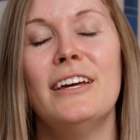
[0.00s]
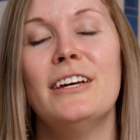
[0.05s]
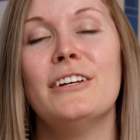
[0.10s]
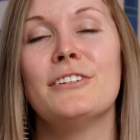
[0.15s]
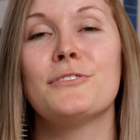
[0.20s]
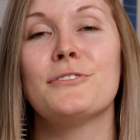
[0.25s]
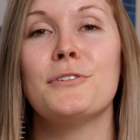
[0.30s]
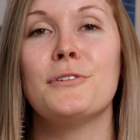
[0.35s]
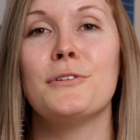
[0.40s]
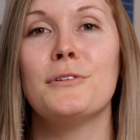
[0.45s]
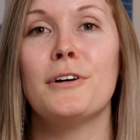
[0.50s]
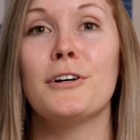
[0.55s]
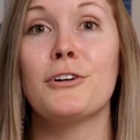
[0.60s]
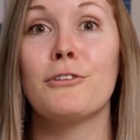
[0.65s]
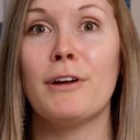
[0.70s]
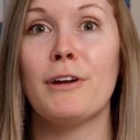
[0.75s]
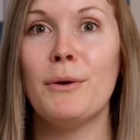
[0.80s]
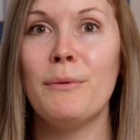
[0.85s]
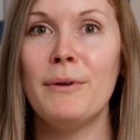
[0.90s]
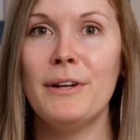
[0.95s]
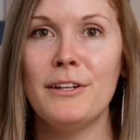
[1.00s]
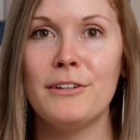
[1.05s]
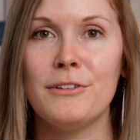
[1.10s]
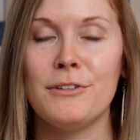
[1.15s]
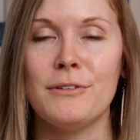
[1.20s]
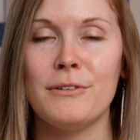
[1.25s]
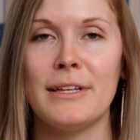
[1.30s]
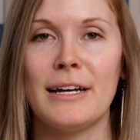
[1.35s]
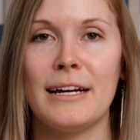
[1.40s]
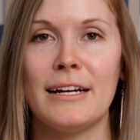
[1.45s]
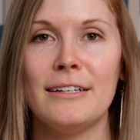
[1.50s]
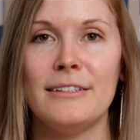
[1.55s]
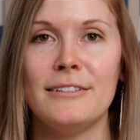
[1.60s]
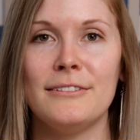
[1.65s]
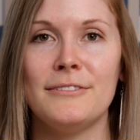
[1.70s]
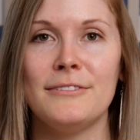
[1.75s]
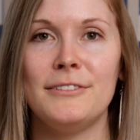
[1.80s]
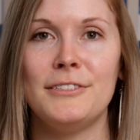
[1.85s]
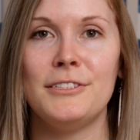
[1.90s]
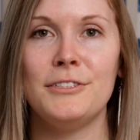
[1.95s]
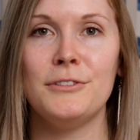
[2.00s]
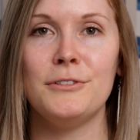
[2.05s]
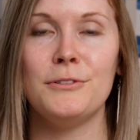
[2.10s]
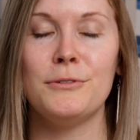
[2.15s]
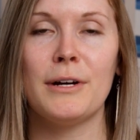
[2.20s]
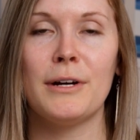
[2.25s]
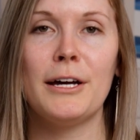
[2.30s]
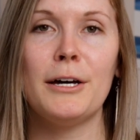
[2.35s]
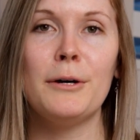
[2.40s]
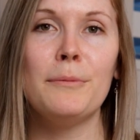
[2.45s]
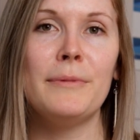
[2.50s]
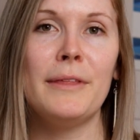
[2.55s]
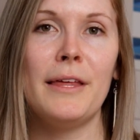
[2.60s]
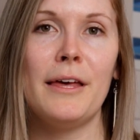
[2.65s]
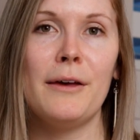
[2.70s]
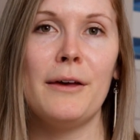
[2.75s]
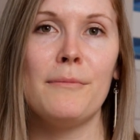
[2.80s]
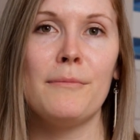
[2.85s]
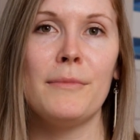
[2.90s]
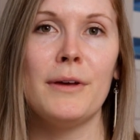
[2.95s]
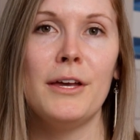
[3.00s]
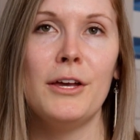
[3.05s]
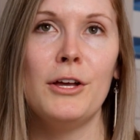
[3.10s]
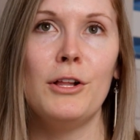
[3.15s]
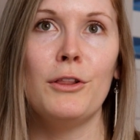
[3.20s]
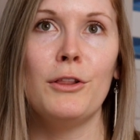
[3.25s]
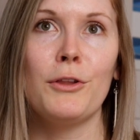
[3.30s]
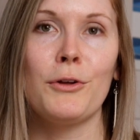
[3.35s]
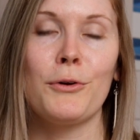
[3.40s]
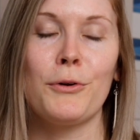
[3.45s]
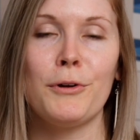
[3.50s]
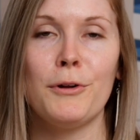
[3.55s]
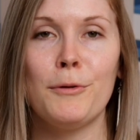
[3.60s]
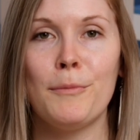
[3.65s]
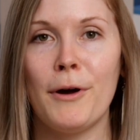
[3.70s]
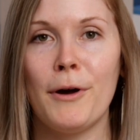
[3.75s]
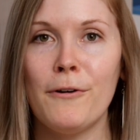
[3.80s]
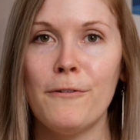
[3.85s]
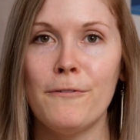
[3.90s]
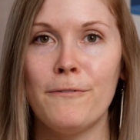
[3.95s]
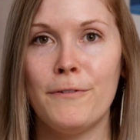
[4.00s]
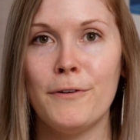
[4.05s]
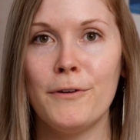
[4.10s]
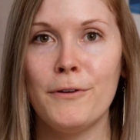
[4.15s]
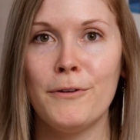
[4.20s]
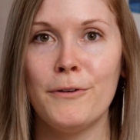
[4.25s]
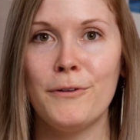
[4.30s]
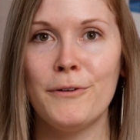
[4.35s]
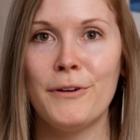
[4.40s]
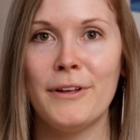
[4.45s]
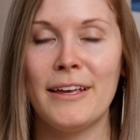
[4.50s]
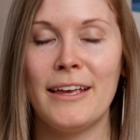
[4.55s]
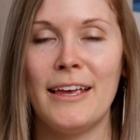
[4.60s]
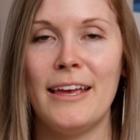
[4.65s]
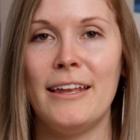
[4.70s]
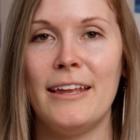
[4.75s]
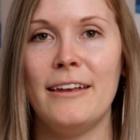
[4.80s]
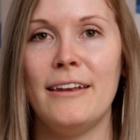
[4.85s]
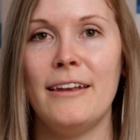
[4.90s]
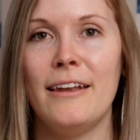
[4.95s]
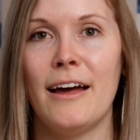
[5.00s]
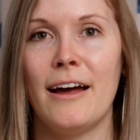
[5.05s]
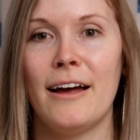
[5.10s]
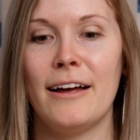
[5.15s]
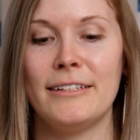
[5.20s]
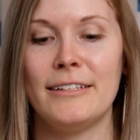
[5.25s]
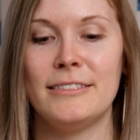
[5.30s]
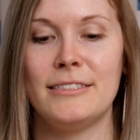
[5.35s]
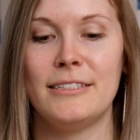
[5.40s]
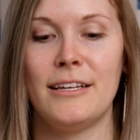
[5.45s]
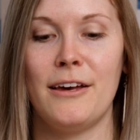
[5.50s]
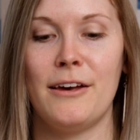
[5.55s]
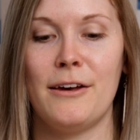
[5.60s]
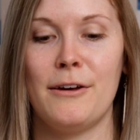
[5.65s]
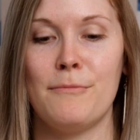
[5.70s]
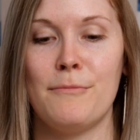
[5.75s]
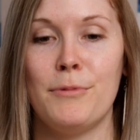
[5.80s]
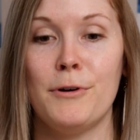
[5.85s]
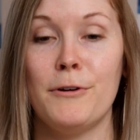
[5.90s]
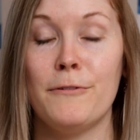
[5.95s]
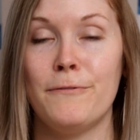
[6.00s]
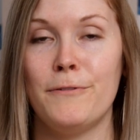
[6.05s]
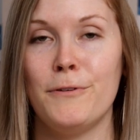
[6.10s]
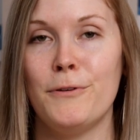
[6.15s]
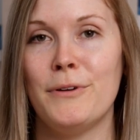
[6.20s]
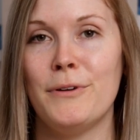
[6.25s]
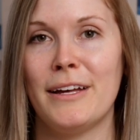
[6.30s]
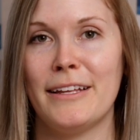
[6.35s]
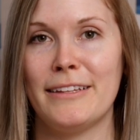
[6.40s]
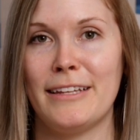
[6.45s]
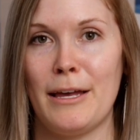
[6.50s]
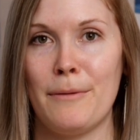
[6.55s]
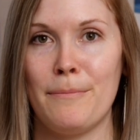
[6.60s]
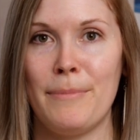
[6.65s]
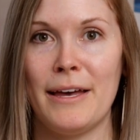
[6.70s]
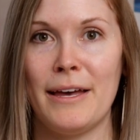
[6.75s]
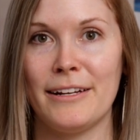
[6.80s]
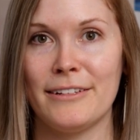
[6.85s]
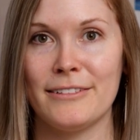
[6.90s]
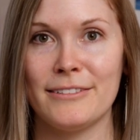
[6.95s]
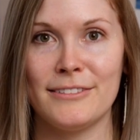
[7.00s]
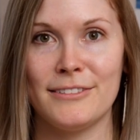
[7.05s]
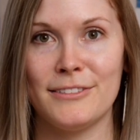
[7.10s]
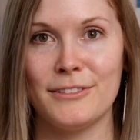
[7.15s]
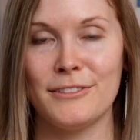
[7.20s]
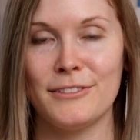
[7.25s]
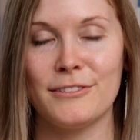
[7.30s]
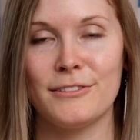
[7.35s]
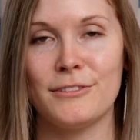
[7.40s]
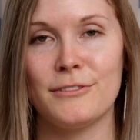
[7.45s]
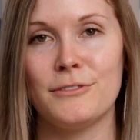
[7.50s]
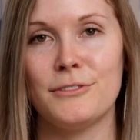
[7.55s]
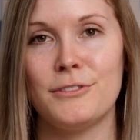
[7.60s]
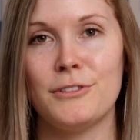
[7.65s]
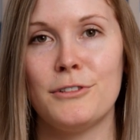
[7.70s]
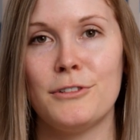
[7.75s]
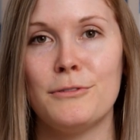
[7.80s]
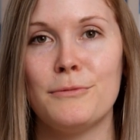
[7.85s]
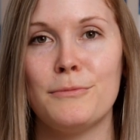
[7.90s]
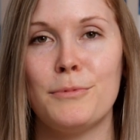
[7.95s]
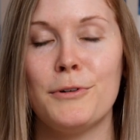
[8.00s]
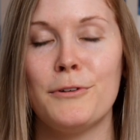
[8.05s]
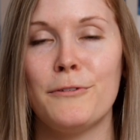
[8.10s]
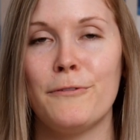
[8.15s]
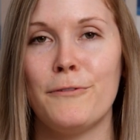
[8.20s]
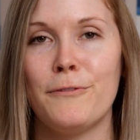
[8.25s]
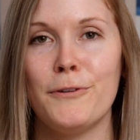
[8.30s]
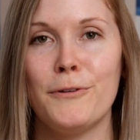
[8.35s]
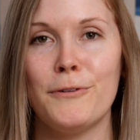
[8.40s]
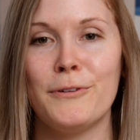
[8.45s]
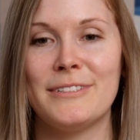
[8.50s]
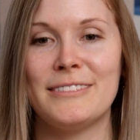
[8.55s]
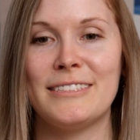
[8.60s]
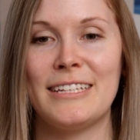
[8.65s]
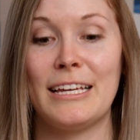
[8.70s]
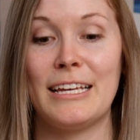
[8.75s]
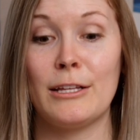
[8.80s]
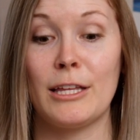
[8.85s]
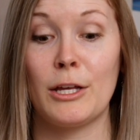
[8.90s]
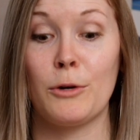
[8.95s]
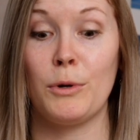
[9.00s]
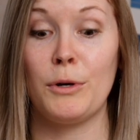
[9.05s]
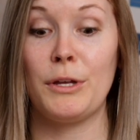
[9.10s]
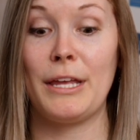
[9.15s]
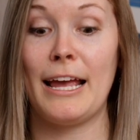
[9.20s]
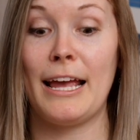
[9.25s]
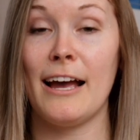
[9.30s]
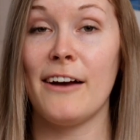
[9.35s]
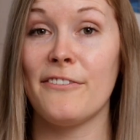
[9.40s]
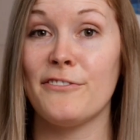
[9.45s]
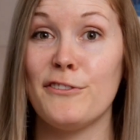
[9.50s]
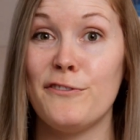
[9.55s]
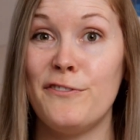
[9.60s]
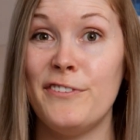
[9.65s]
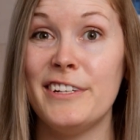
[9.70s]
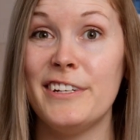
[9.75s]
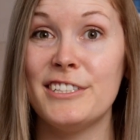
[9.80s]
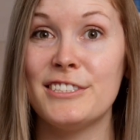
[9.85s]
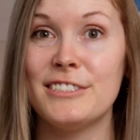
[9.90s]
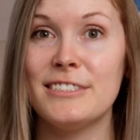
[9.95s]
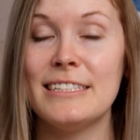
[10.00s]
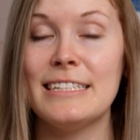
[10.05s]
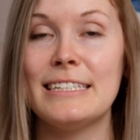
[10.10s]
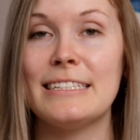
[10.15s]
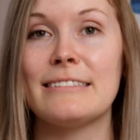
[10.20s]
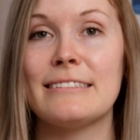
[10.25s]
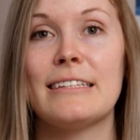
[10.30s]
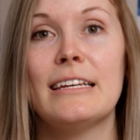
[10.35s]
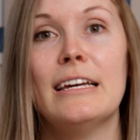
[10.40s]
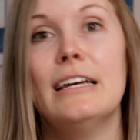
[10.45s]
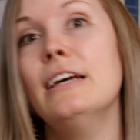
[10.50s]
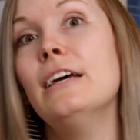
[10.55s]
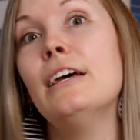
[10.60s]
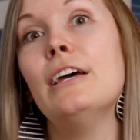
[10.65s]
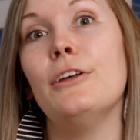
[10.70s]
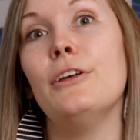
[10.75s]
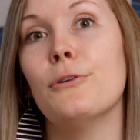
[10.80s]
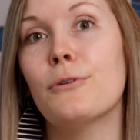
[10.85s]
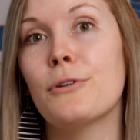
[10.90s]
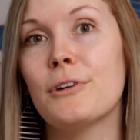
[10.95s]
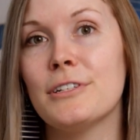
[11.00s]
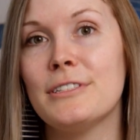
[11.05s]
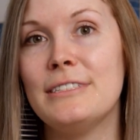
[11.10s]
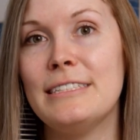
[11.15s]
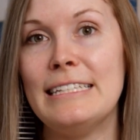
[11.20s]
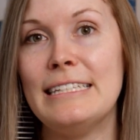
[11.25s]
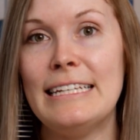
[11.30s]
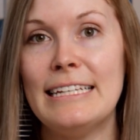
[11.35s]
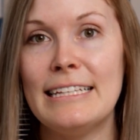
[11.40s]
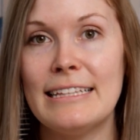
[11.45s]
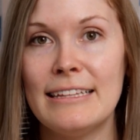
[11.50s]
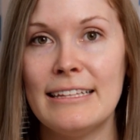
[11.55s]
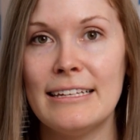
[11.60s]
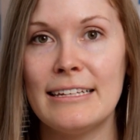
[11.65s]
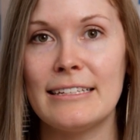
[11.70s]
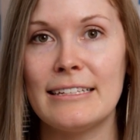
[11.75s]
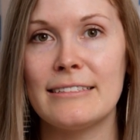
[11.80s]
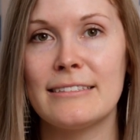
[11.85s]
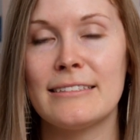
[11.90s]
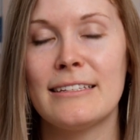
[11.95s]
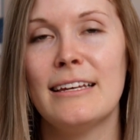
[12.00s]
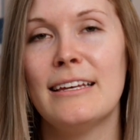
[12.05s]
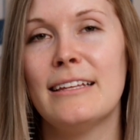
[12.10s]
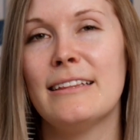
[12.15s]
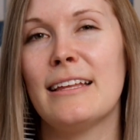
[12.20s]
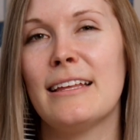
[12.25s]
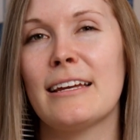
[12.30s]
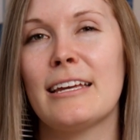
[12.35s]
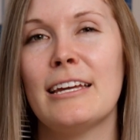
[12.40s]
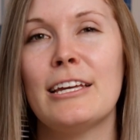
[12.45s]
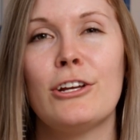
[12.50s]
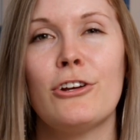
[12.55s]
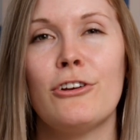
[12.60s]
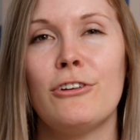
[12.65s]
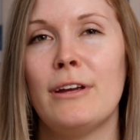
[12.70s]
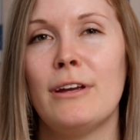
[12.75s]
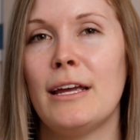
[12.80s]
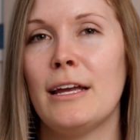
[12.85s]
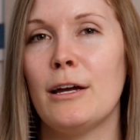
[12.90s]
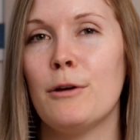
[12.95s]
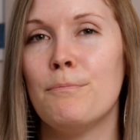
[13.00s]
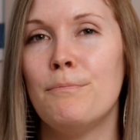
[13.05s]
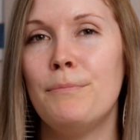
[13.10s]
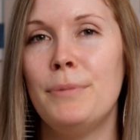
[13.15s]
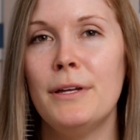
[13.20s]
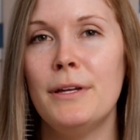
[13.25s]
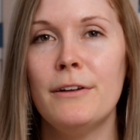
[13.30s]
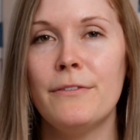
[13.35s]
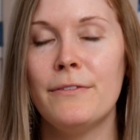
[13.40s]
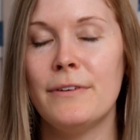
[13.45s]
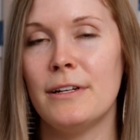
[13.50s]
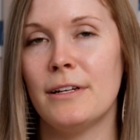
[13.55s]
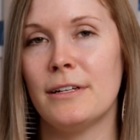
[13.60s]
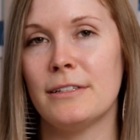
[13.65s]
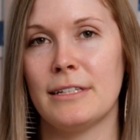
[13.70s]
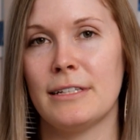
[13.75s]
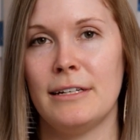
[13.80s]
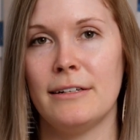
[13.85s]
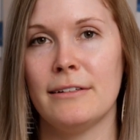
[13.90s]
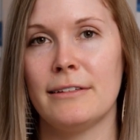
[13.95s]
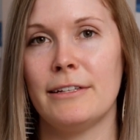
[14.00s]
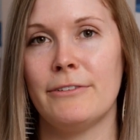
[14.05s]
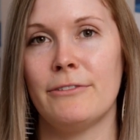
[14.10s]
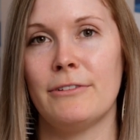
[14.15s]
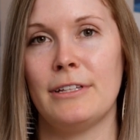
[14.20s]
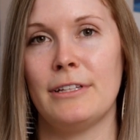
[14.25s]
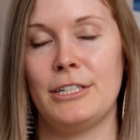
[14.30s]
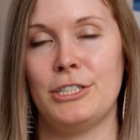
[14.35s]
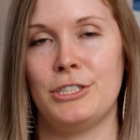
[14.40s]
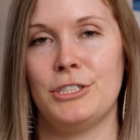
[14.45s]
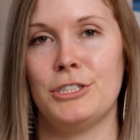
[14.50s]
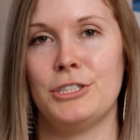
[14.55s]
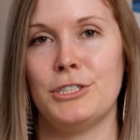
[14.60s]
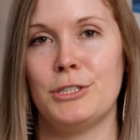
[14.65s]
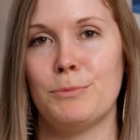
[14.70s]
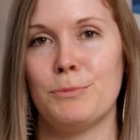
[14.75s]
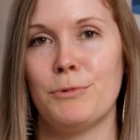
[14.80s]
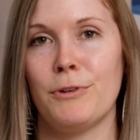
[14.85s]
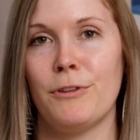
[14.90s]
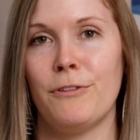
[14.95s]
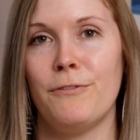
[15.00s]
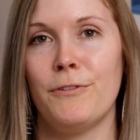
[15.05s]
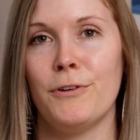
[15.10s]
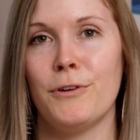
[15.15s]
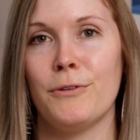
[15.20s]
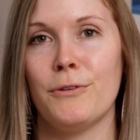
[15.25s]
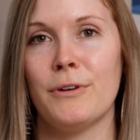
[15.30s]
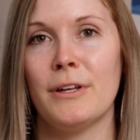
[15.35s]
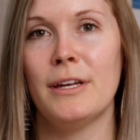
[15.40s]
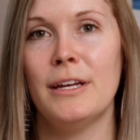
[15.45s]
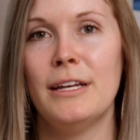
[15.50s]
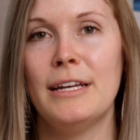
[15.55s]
So a great way to do that is to help them learn about food and not put food on that pedestal. So don't put food saying like, well, you have to finish this in order to eat this. That can create a bit of an unhealthy relationship with food.